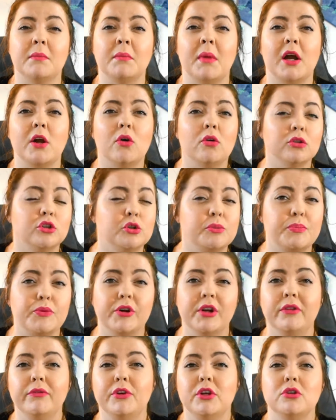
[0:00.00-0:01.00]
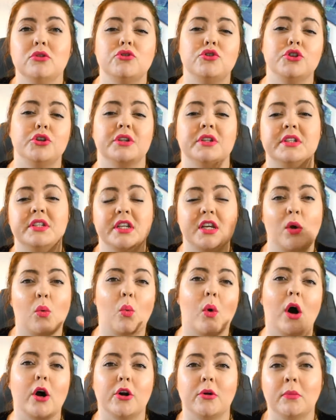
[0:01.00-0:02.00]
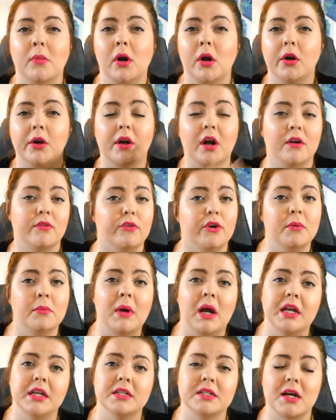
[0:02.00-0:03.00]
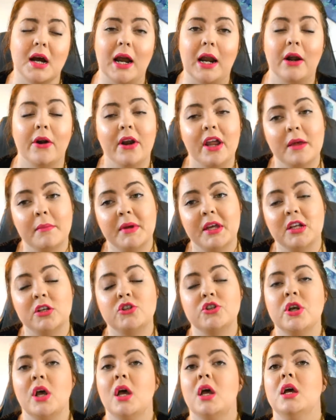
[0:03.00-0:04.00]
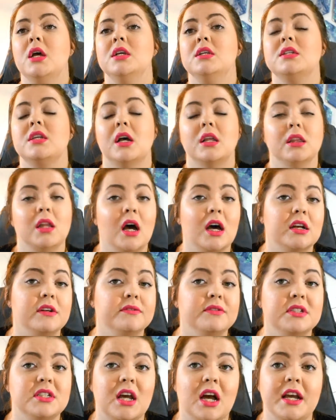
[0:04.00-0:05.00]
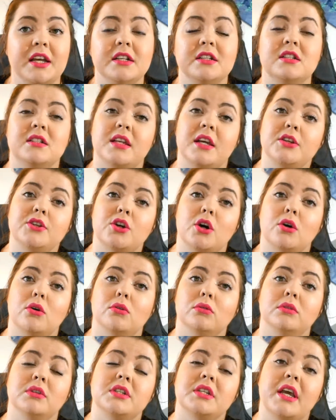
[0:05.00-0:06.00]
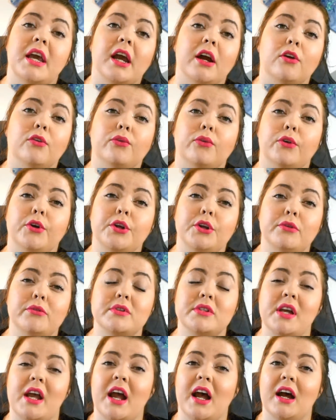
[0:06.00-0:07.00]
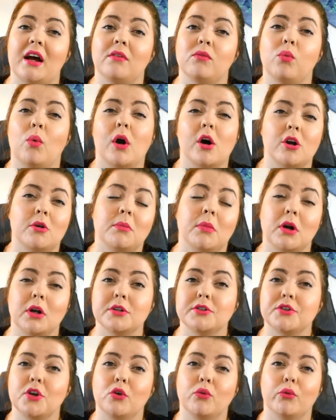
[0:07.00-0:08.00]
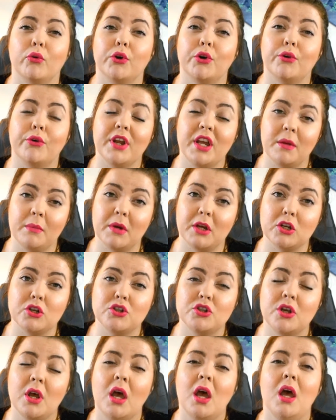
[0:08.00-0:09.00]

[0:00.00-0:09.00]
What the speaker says: my older previews, you could see a watermark covering my entire image. A lot of sites, they don't care for you to have watermarks over your image,